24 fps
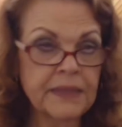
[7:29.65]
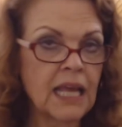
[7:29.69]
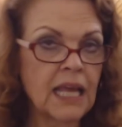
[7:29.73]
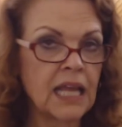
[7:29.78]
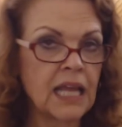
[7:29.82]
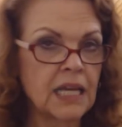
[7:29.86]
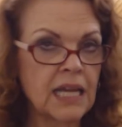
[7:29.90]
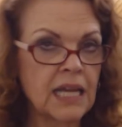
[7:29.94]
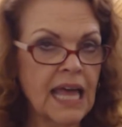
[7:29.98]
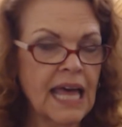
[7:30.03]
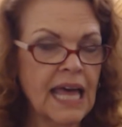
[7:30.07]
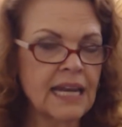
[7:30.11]
A
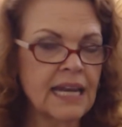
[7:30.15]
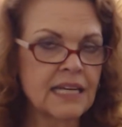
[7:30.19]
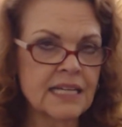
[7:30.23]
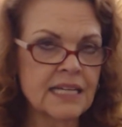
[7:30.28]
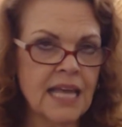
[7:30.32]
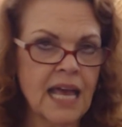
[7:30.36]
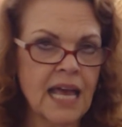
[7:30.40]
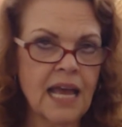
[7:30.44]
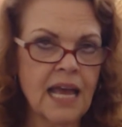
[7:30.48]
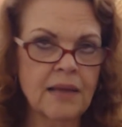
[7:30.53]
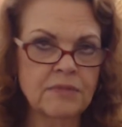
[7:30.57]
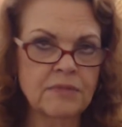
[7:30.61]
lot of
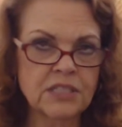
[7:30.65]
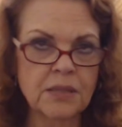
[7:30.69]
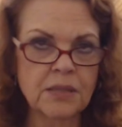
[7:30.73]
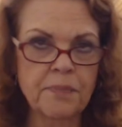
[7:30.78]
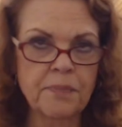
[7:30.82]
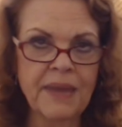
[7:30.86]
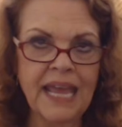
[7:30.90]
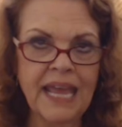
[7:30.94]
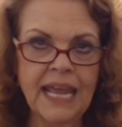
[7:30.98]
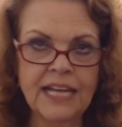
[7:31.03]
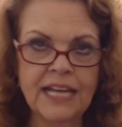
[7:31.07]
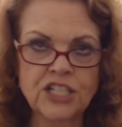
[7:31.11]
times the
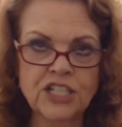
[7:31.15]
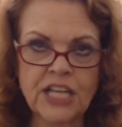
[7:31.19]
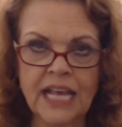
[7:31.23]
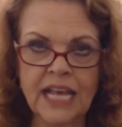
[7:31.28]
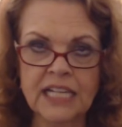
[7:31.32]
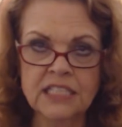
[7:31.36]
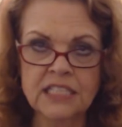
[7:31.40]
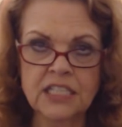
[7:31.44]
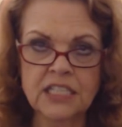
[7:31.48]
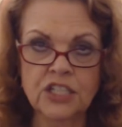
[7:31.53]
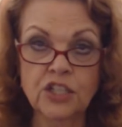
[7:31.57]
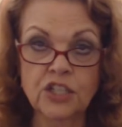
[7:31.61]
page has
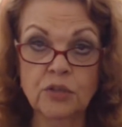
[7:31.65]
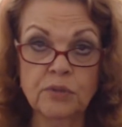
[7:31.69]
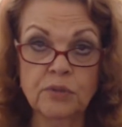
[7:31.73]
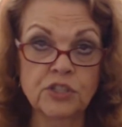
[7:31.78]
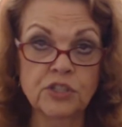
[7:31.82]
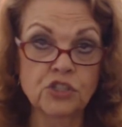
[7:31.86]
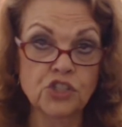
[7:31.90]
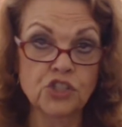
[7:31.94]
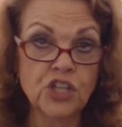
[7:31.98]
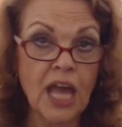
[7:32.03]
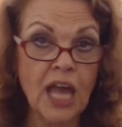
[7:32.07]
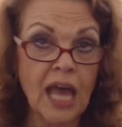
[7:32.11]
to do with your
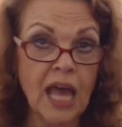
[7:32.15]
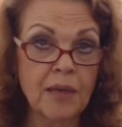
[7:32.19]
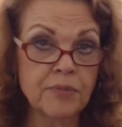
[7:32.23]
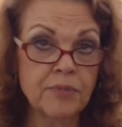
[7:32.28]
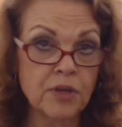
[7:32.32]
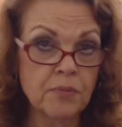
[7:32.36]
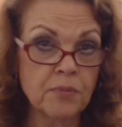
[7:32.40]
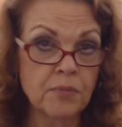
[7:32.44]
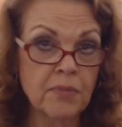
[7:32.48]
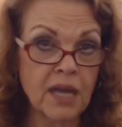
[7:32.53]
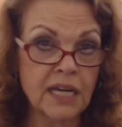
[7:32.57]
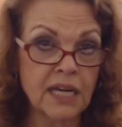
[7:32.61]
job, your
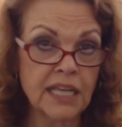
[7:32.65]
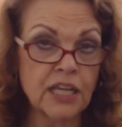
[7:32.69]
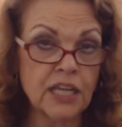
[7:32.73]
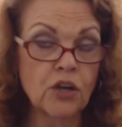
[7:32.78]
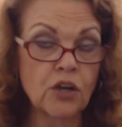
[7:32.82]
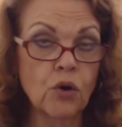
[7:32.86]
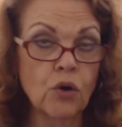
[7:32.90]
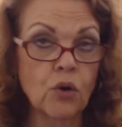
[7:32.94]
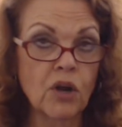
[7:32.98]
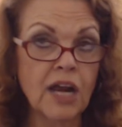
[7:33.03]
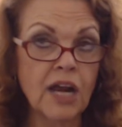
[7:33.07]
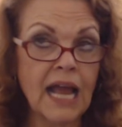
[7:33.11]
money,
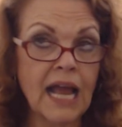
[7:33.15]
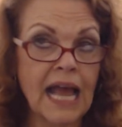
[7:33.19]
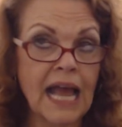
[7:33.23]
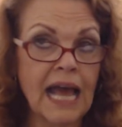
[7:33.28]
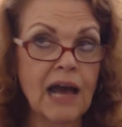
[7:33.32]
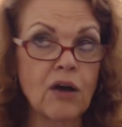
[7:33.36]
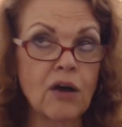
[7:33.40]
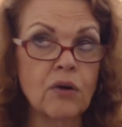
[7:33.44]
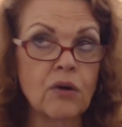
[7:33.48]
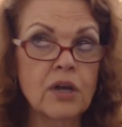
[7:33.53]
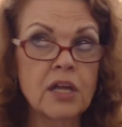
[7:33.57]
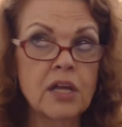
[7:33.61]
or
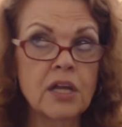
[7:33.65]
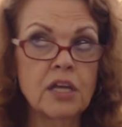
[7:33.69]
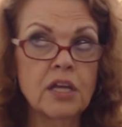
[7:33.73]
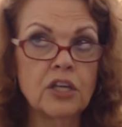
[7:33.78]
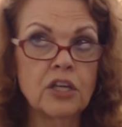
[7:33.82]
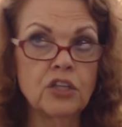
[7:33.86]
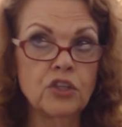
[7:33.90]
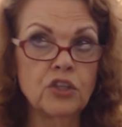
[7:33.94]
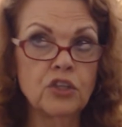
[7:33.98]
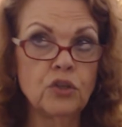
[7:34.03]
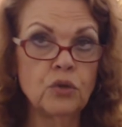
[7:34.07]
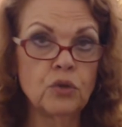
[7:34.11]
how
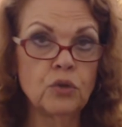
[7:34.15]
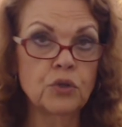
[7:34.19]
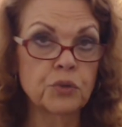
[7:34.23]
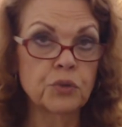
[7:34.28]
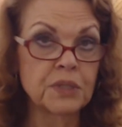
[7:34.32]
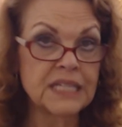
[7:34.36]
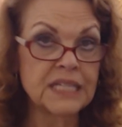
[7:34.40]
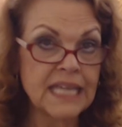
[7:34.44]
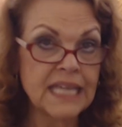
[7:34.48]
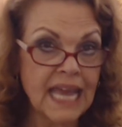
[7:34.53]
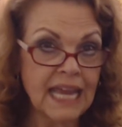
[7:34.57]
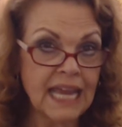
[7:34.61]
you
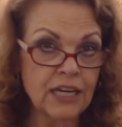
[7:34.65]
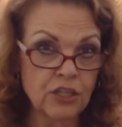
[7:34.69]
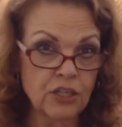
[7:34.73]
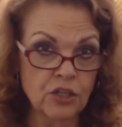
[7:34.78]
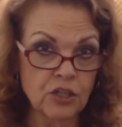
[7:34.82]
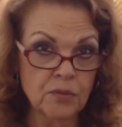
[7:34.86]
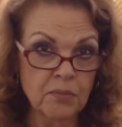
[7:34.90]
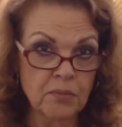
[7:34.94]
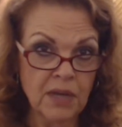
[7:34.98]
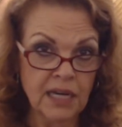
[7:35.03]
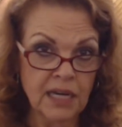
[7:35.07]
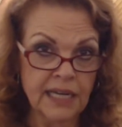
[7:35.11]
create your
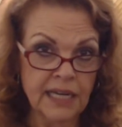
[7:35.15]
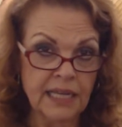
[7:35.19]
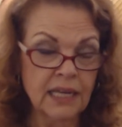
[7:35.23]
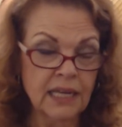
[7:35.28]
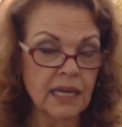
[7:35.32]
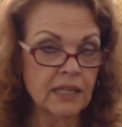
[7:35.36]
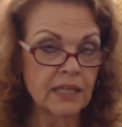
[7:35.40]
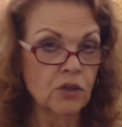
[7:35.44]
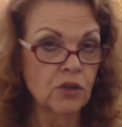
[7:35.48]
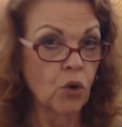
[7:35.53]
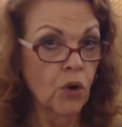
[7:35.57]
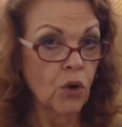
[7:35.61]
money,
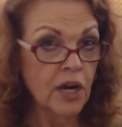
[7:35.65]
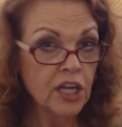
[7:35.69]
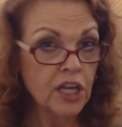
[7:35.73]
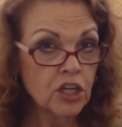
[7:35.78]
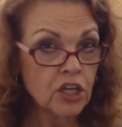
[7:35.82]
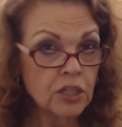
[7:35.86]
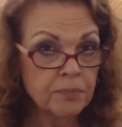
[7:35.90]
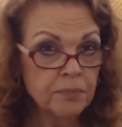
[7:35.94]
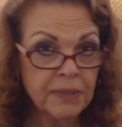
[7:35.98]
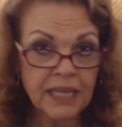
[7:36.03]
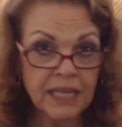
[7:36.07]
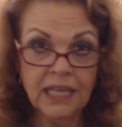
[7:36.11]
or it
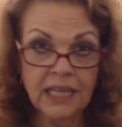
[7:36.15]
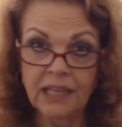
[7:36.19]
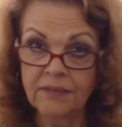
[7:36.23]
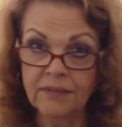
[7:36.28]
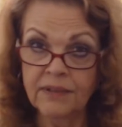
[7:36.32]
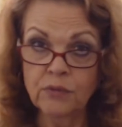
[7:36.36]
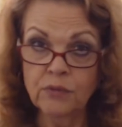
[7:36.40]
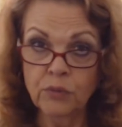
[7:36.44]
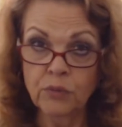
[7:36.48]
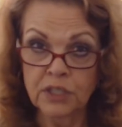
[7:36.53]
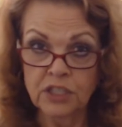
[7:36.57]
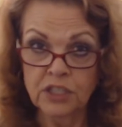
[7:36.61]
could be even
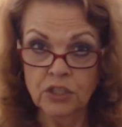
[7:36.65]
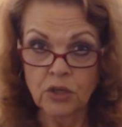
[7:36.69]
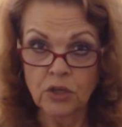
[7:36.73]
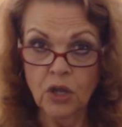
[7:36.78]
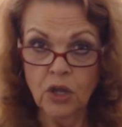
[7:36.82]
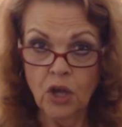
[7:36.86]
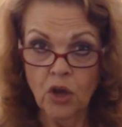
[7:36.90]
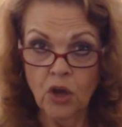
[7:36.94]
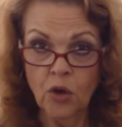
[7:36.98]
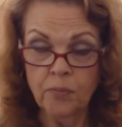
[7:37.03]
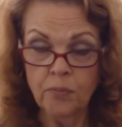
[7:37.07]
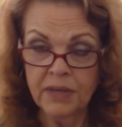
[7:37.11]
with your
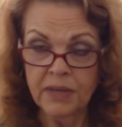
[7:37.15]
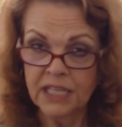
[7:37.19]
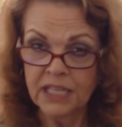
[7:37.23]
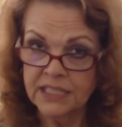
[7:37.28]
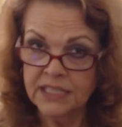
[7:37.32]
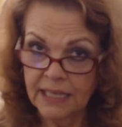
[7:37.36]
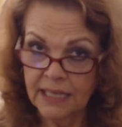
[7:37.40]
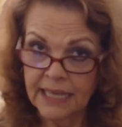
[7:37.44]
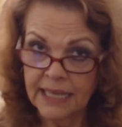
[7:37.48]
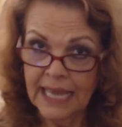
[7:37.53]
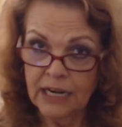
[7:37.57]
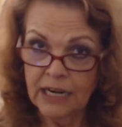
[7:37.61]
home because of
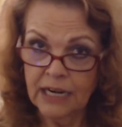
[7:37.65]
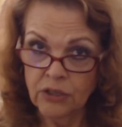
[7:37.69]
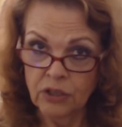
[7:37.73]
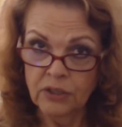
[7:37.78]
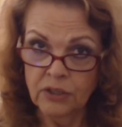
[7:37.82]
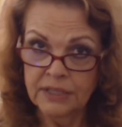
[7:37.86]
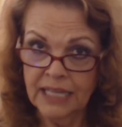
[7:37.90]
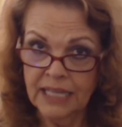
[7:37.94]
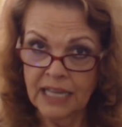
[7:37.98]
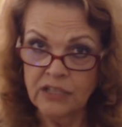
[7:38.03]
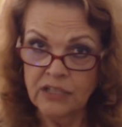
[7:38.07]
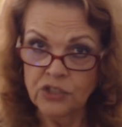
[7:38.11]
the earth
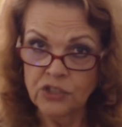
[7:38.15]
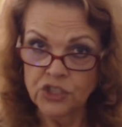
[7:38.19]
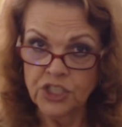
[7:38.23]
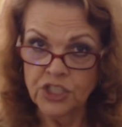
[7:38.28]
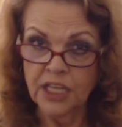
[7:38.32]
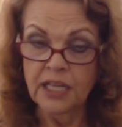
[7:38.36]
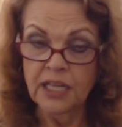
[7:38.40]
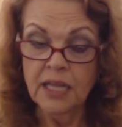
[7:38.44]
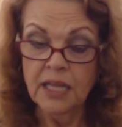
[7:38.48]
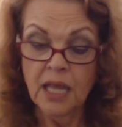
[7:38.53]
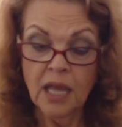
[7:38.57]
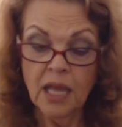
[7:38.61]
energy.
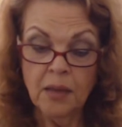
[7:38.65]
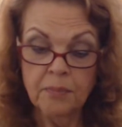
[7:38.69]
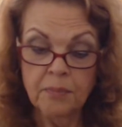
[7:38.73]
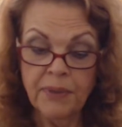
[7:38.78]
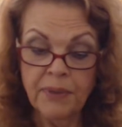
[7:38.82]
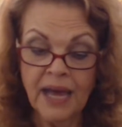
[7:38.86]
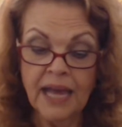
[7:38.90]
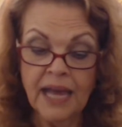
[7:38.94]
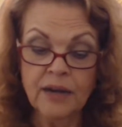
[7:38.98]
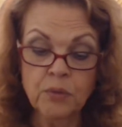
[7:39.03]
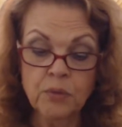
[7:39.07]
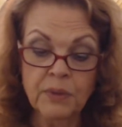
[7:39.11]

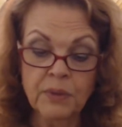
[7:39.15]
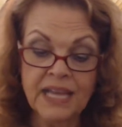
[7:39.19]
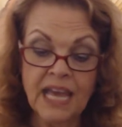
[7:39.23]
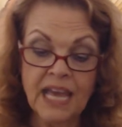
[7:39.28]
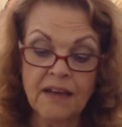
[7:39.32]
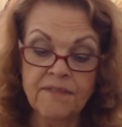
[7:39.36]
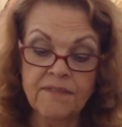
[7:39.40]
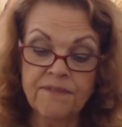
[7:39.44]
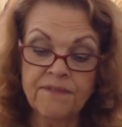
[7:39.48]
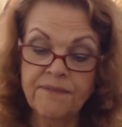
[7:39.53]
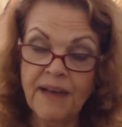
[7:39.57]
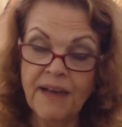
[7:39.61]
But we
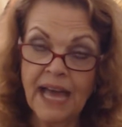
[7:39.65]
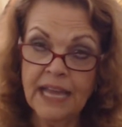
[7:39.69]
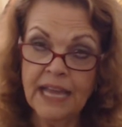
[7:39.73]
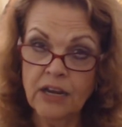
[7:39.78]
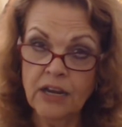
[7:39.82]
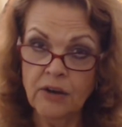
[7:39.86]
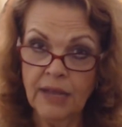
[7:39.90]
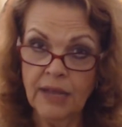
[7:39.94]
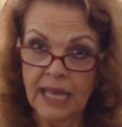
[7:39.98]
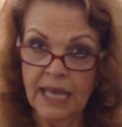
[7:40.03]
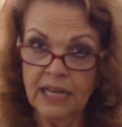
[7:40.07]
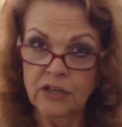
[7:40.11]
have fire
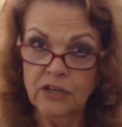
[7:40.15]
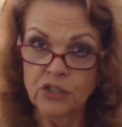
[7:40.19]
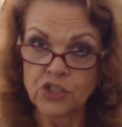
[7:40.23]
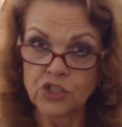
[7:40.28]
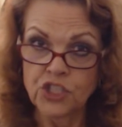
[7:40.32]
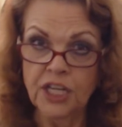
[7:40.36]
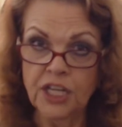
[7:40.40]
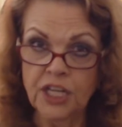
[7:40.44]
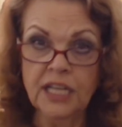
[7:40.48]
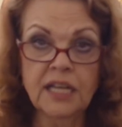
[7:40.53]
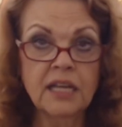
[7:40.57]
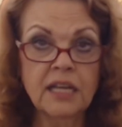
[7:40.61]

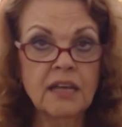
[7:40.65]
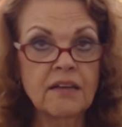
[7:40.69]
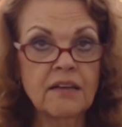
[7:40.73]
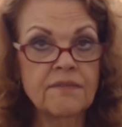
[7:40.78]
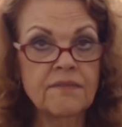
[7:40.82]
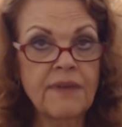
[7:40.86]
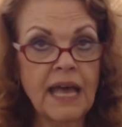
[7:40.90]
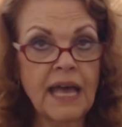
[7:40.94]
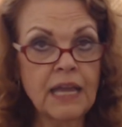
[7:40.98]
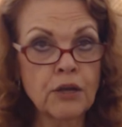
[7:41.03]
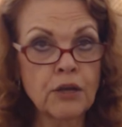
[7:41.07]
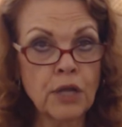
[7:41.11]
energy.
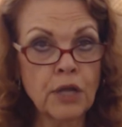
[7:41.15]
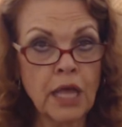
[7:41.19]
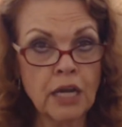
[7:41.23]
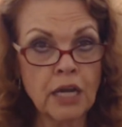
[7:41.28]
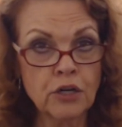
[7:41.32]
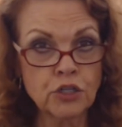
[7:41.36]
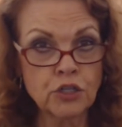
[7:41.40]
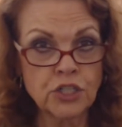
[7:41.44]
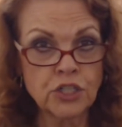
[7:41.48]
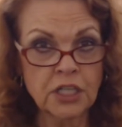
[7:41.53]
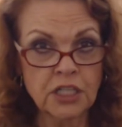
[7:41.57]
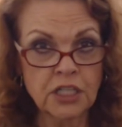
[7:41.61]
Fire
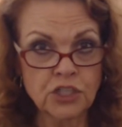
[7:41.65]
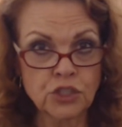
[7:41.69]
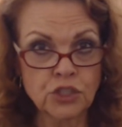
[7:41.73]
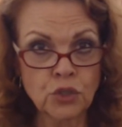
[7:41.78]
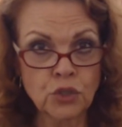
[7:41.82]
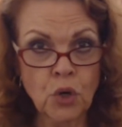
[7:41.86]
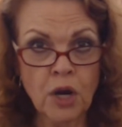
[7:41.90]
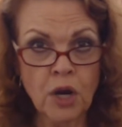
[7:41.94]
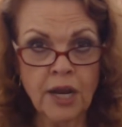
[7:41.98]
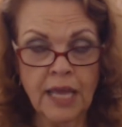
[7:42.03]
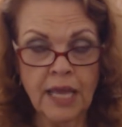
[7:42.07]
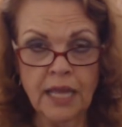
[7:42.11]
energy is
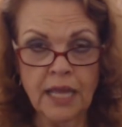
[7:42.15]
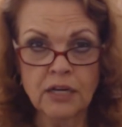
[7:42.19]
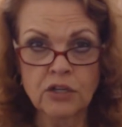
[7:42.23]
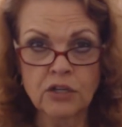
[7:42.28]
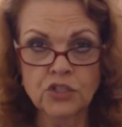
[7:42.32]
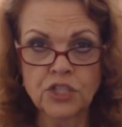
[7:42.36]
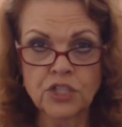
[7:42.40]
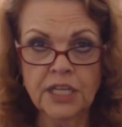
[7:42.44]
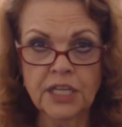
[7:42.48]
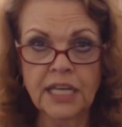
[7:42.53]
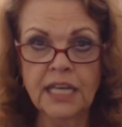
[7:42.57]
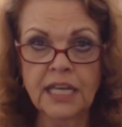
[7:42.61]
your
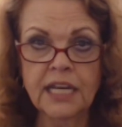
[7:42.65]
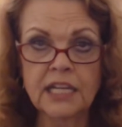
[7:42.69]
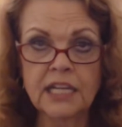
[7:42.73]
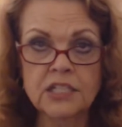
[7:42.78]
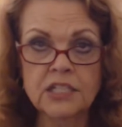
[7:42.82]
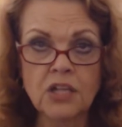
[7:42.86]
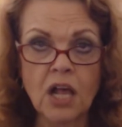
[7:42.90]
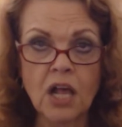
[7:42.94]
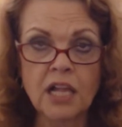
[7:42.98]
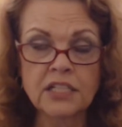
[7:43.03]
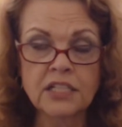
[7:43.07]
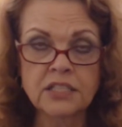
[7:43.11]
energy. It is
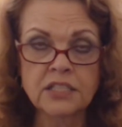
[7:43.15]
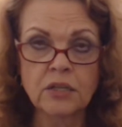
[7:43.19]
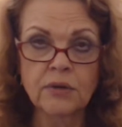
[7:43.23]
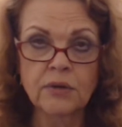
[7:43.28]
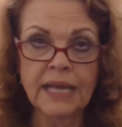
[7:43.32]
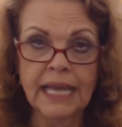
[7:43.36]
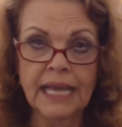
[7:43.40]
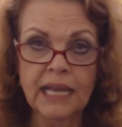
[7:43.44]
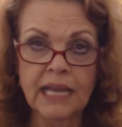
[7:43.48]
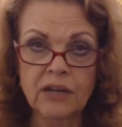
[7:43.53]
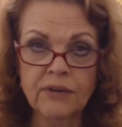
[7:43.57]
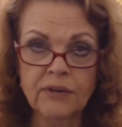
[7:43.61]
also
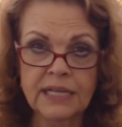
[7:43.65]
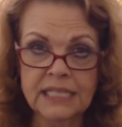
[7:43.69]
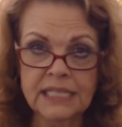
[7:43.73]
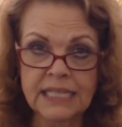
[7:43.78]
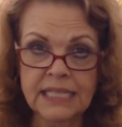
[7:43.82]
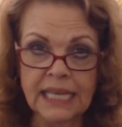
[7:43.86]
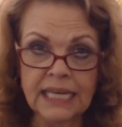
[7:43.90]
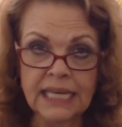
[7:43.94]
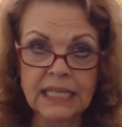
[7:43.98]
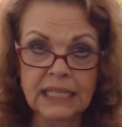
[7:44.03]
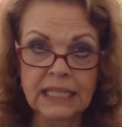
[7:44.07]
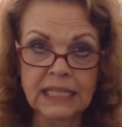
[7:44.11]
Aries
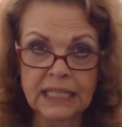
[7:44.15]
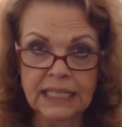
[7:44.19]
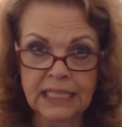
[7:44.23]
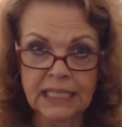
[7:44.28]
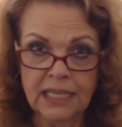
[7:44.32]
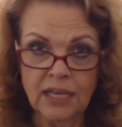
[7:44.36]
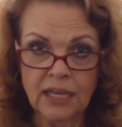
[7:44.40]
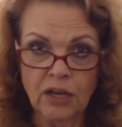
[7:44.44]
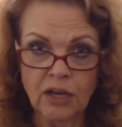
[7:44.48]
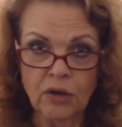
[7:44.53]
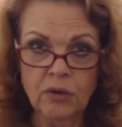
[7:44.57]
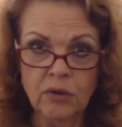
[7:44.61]
and
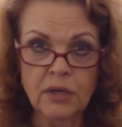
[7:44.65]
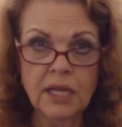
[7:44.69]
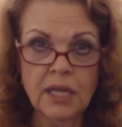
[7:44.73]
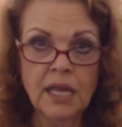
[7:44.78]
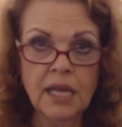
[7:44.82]
Leo.